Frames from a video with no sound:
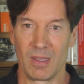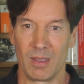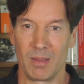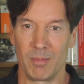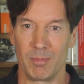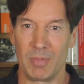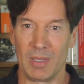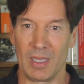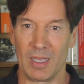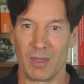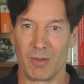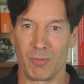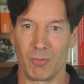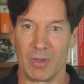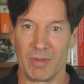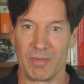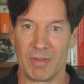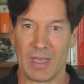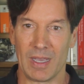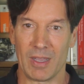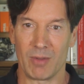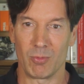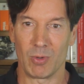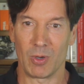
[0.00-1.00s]
But we've
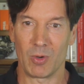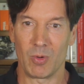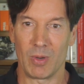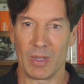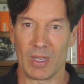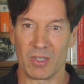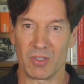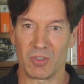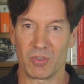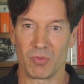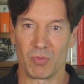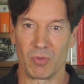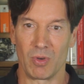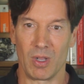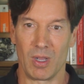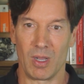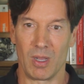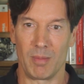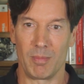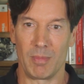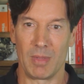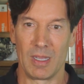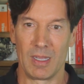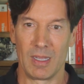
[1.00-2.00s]
had requests
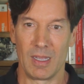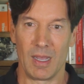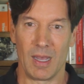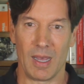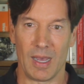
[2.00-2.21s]
from